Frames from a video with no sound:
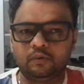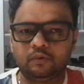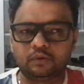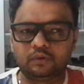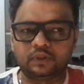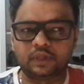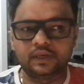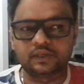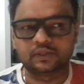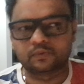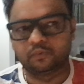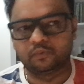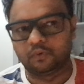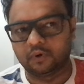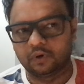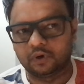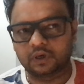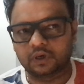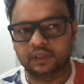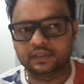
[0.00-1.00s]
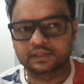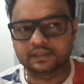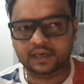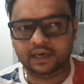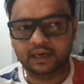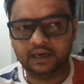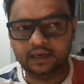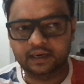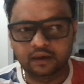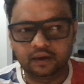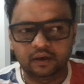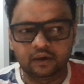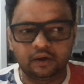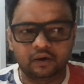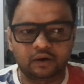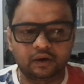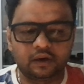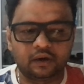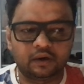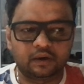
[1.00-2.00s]
things work inside,
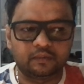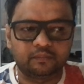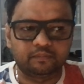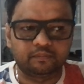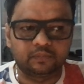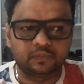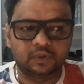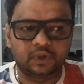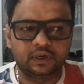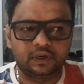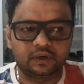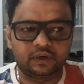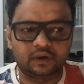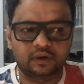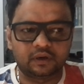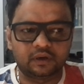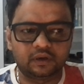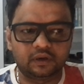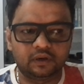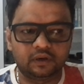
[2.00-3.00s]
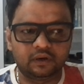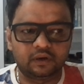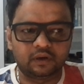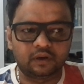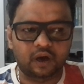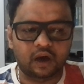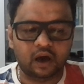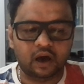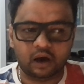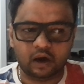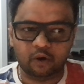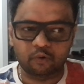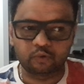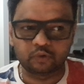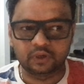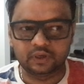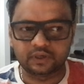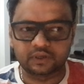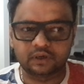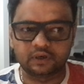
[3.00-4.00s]
the internal how
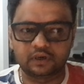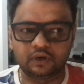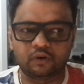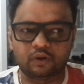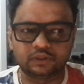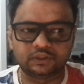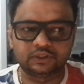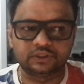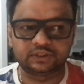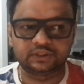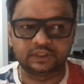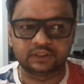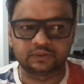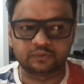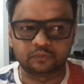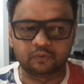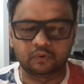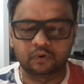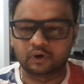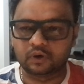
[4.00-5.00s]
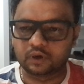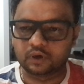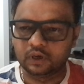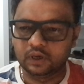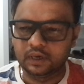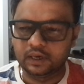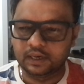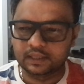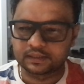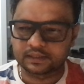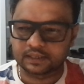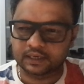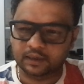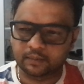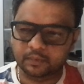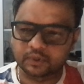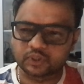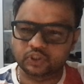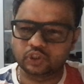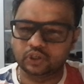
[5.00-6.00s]
the internal logistics work inside a
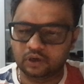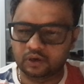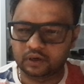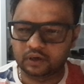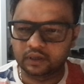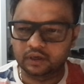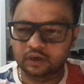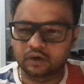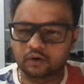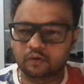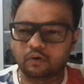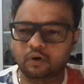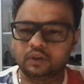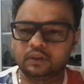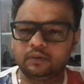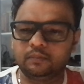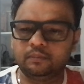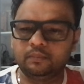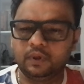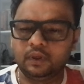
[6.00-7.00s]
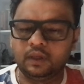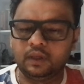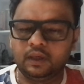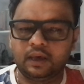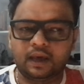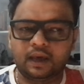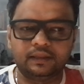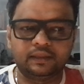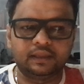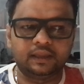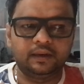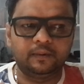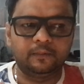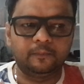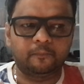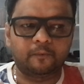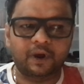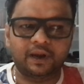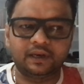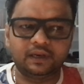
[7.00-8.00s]
machine learning algorithm. And
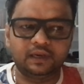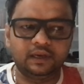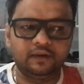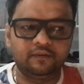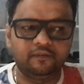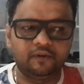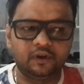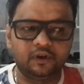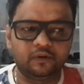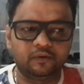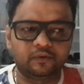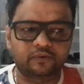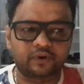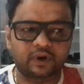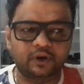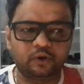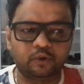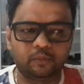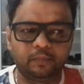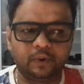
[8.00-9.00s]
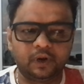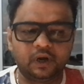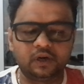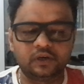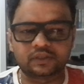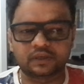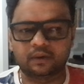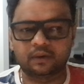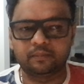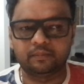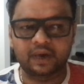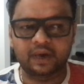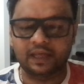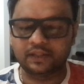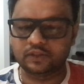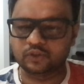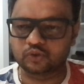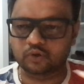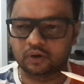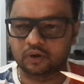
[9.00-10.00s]
then finally we'll try to build some
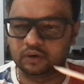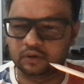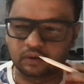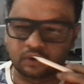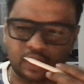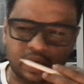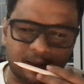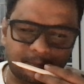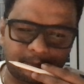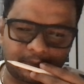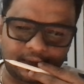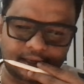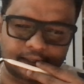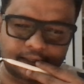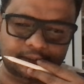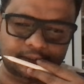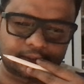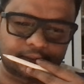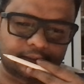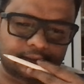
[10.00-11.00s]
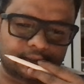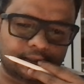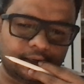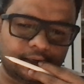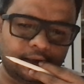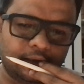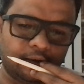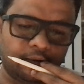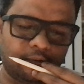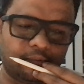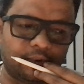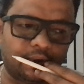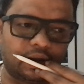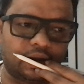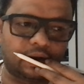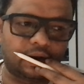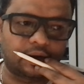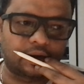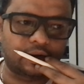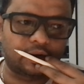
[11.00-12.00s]
hands-on applications
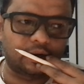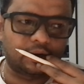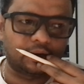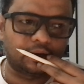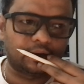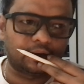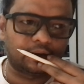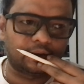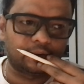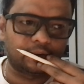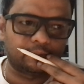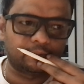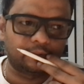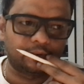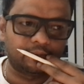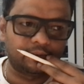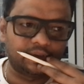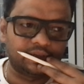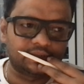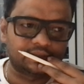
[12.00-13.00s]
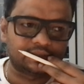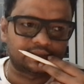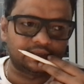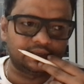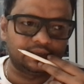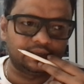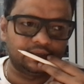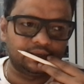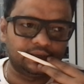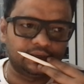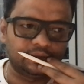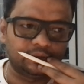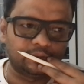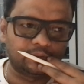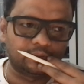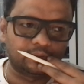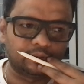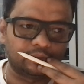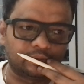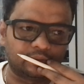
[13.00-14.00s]
where we will see
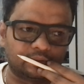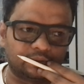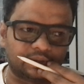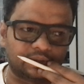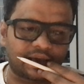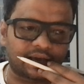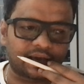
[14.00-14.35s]
the